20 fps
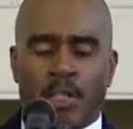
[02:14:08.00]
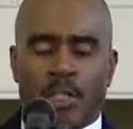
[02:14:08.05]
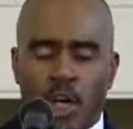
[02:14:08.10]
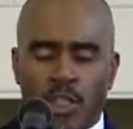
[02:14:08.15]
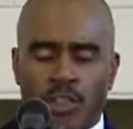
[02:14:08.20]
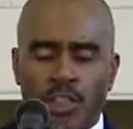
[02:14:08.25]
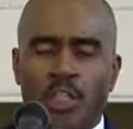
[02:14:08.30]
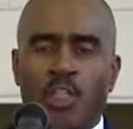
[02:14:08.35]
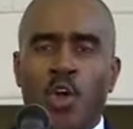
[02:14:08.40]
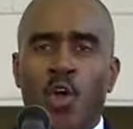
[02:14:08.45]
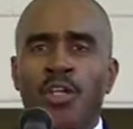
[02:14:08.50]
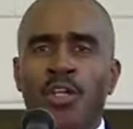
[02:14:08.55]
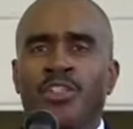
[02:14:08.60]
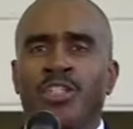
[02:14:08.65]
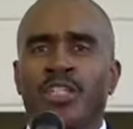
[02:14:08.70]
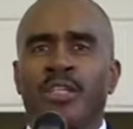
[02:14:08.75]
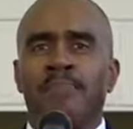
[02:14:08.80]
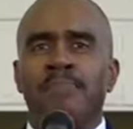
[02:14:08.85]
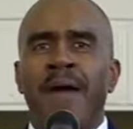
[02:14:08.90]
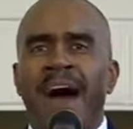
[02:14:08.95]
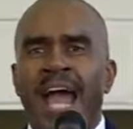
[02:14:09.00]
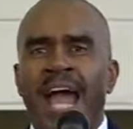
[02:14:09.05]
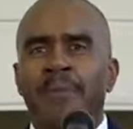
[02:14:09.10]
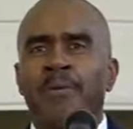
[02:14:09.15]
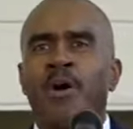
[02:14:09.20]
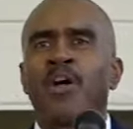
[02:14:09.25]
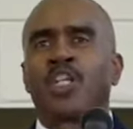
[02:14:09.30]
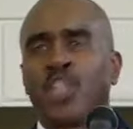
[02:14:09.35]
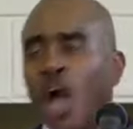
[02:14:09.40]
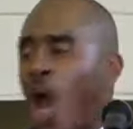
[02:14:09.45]
Because according to the
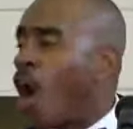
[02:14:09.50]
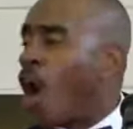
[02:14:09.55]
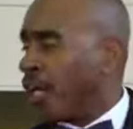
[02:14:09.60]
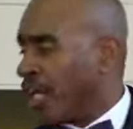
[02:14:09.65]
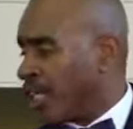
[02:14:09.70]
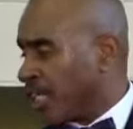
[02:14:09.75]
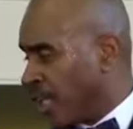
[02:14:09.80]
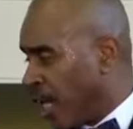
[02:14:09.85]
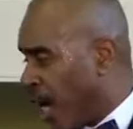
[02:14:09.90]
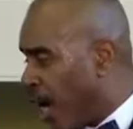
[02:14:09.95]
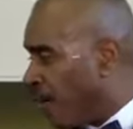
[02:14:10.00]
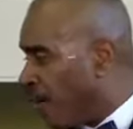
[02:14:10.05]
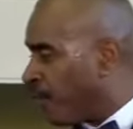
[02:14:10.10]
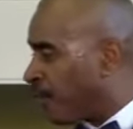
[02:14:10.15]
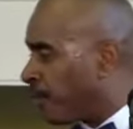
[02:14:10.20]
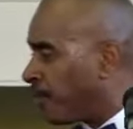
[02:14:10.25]
Bible, God is love.